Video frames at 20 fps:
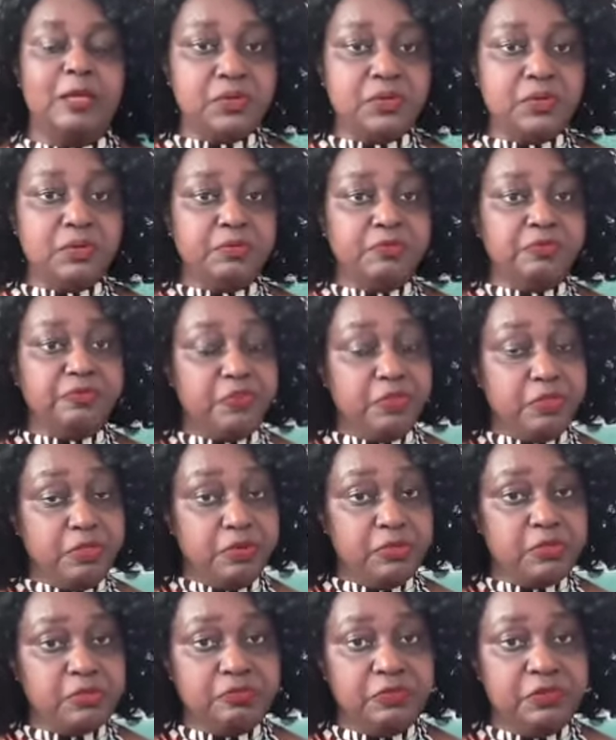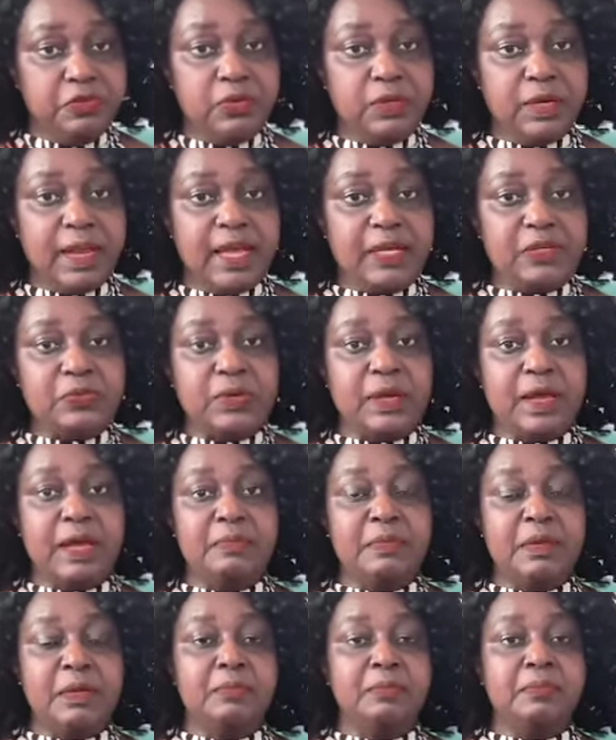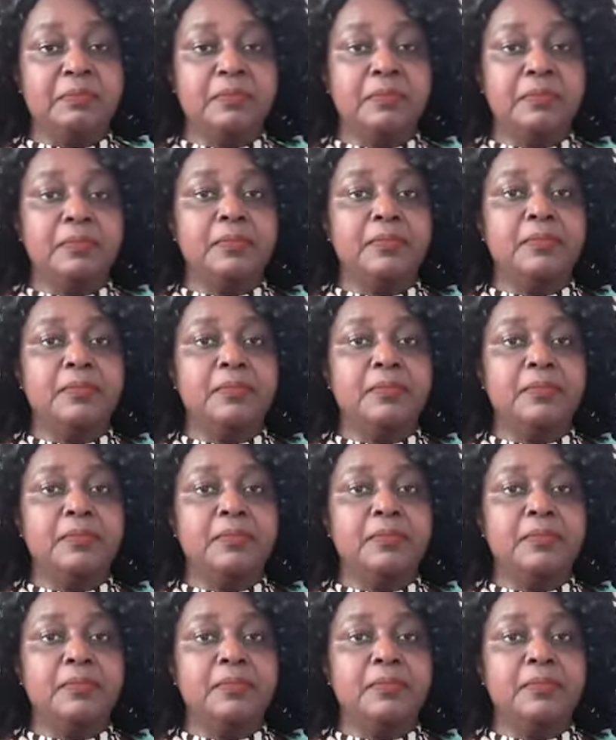So for those of you who'd like to come and